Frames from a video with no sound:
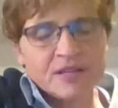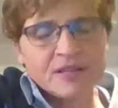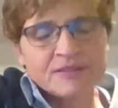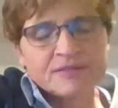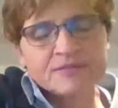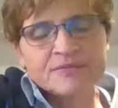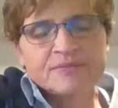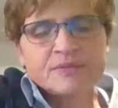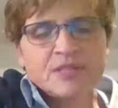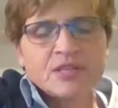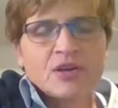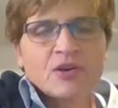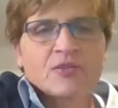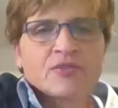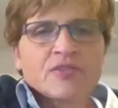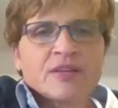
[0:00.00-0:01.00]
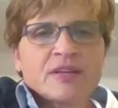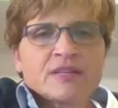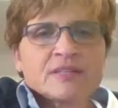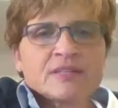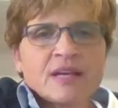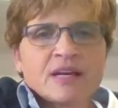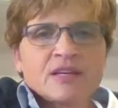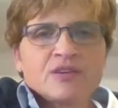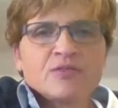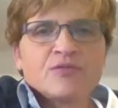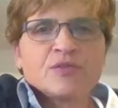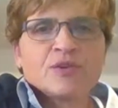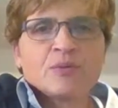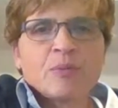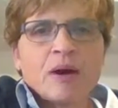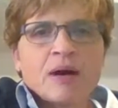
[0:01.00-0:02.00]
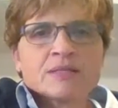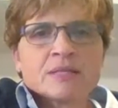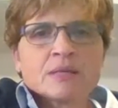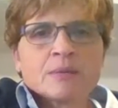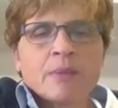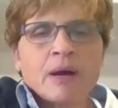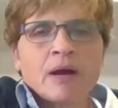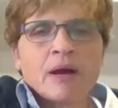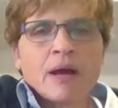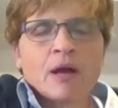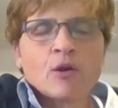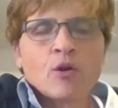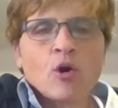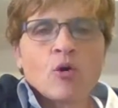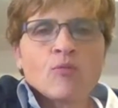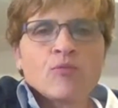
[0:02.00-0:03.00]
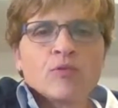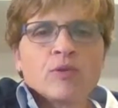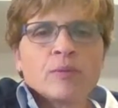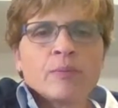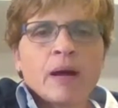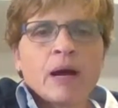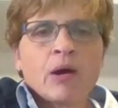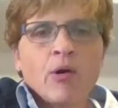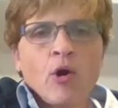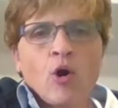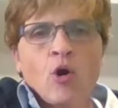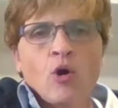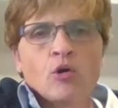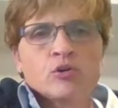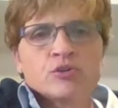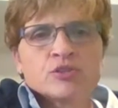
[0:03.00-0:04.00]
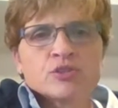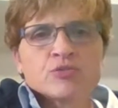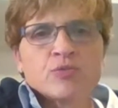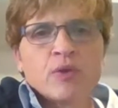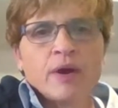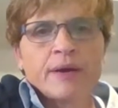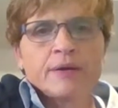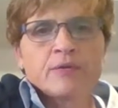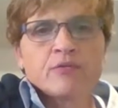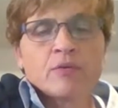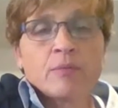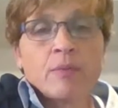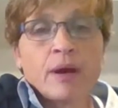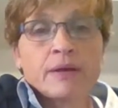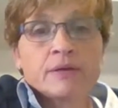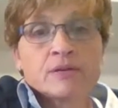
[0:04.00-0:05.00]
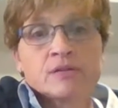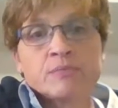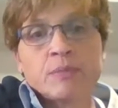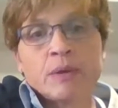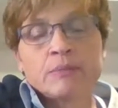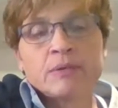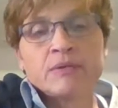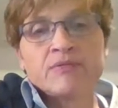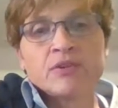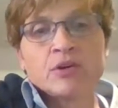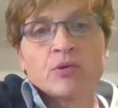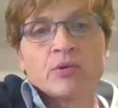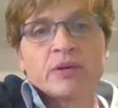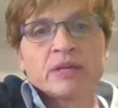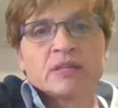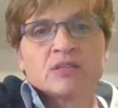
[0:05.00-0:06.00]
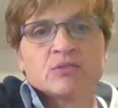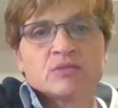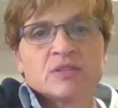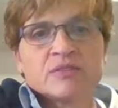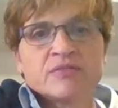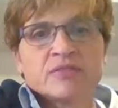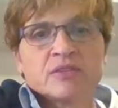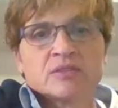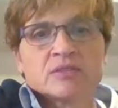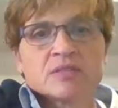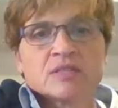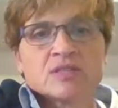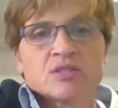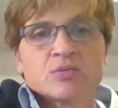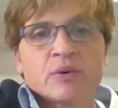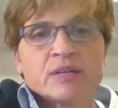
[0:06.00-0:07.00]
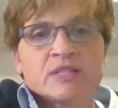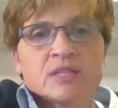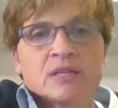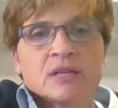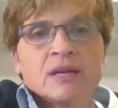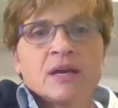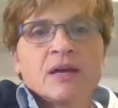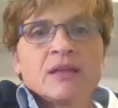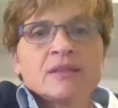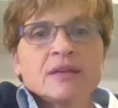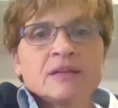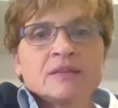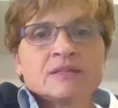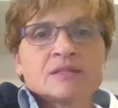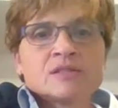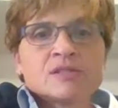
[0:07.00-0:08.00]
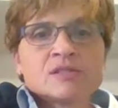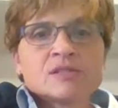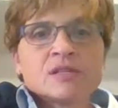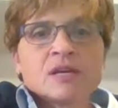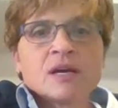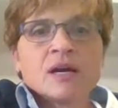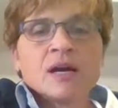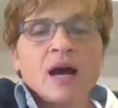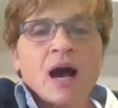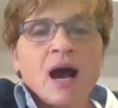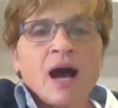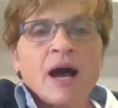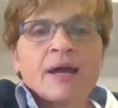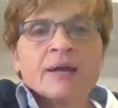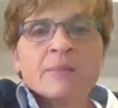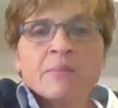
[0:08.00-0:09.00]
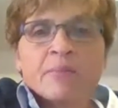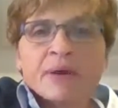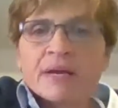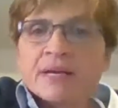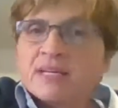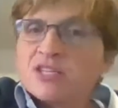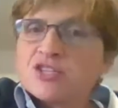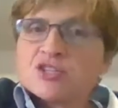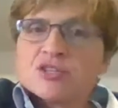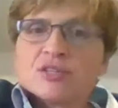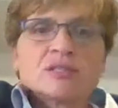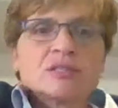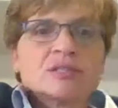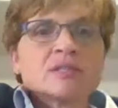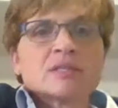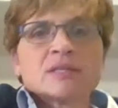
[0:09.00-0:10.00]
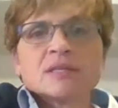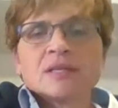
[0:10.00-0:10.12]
of things that you feel positive about and hopeful about, or just reminders, maybe if you're going into a difficult situation, that to just, I am patient,